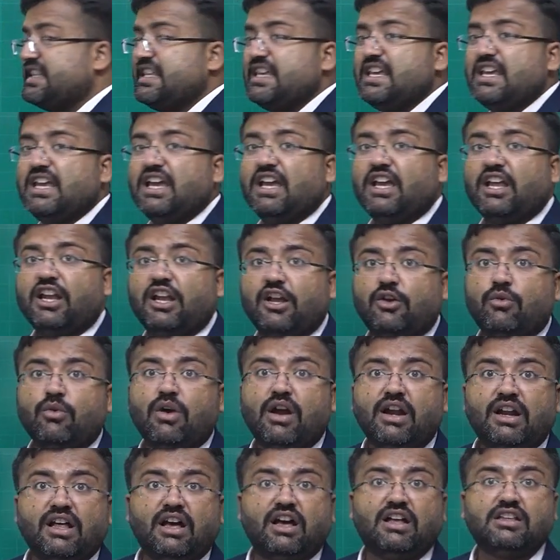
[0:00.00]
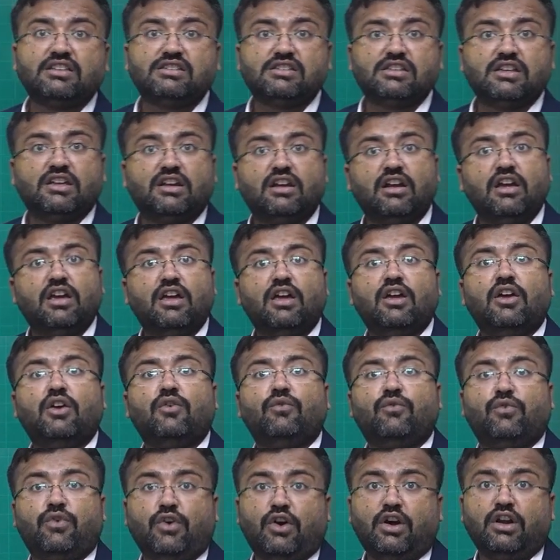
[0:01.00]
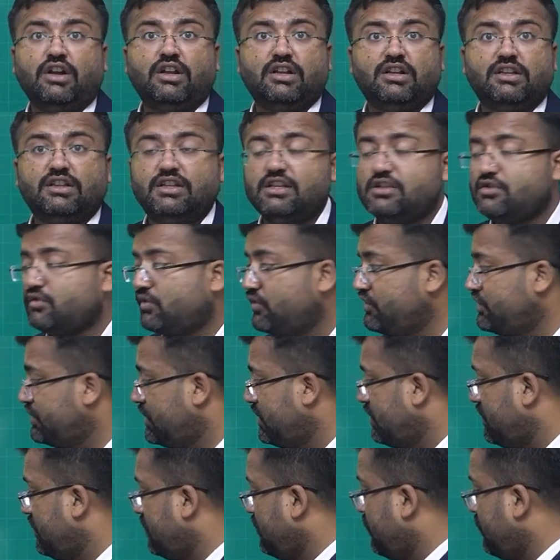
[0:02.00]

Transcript: the required answer for this question